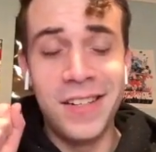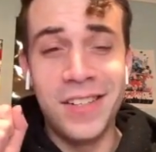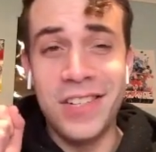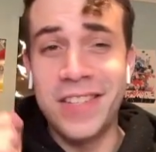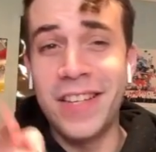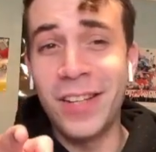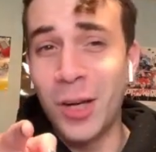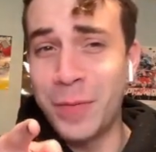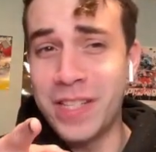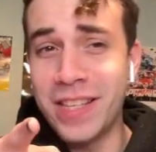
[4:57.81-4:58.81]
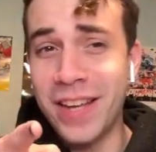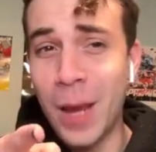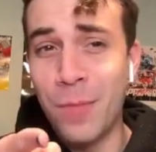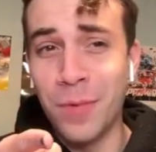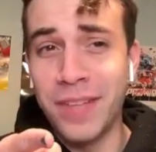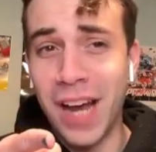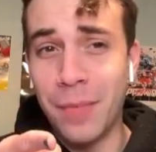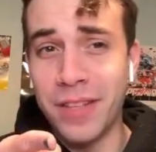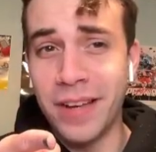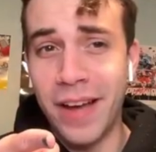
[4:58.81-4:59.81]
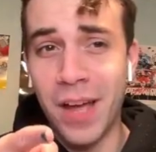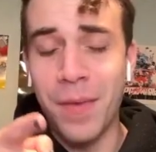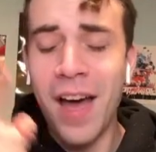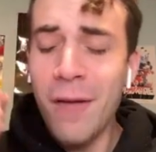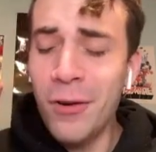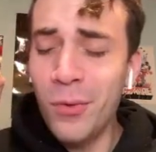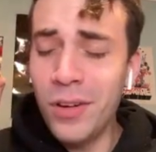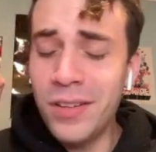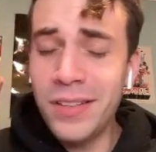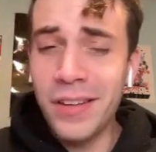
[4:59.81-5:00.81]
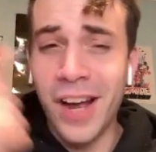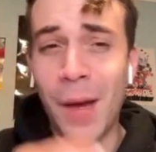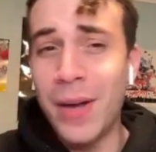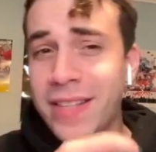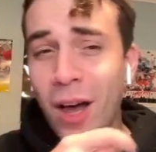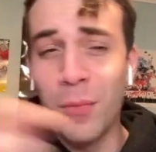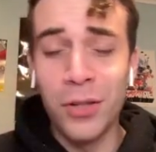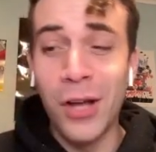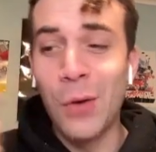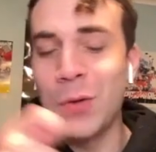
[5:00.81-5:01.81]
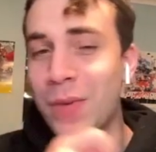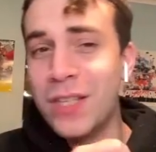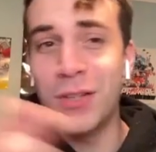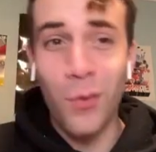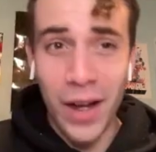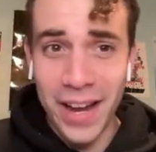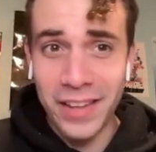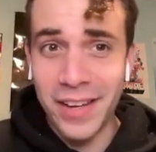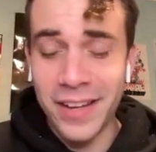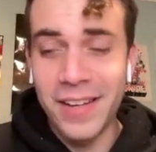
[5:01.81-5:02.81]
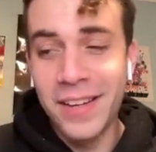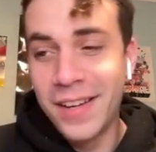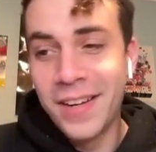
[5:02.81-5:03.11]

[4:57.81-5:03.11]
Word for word: She still opens the game from time to time. Everyone, comment down below, we miss you, Wylia.